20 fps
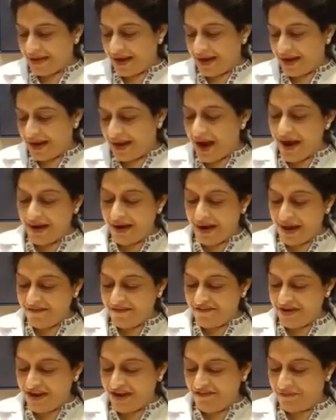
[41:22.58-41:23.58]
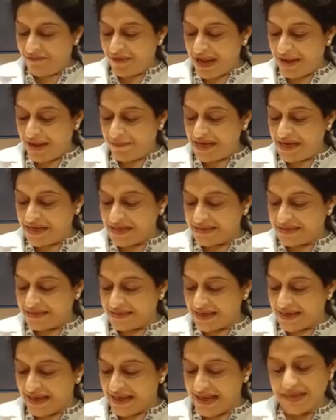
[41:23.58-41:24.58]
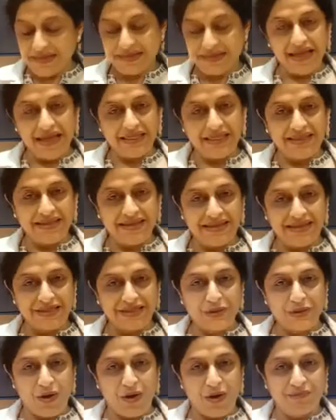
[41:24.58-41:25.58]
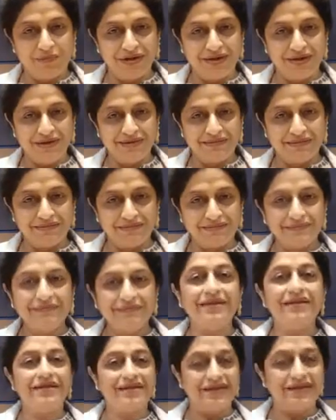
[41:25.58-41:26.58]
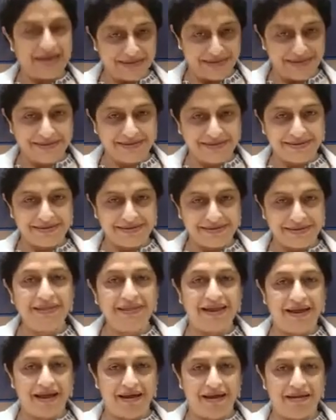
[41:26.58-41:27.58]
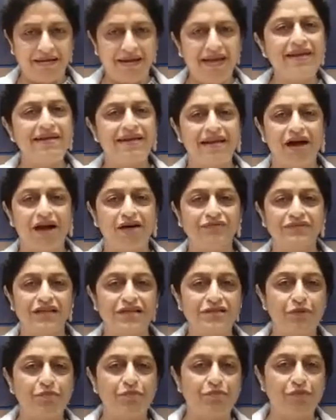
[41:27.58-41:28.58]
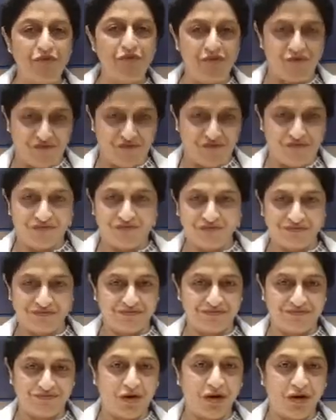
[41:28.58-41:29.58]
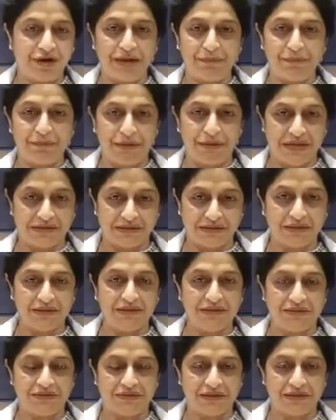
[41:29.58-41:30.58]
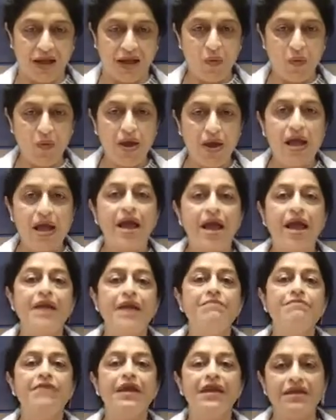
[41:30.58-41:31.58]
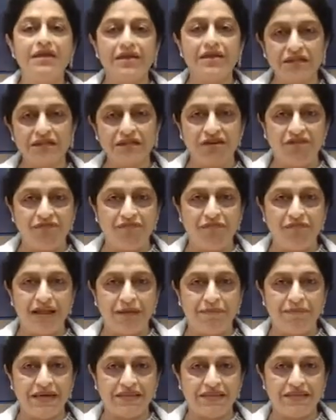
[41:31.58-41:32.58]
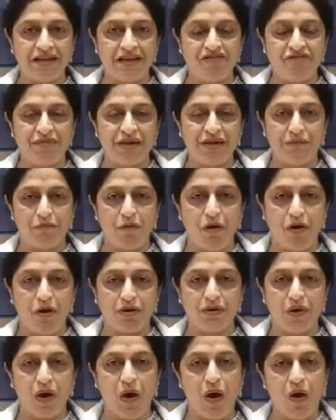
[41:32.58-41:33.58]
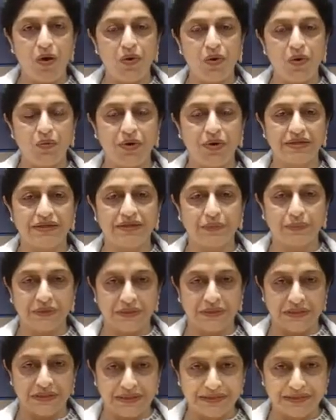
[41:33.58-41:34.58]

Are IVF babies as healthy as normal? Yes, they are. And now there's a proof, 40 plus years now, and millions of babies have been born all over the world.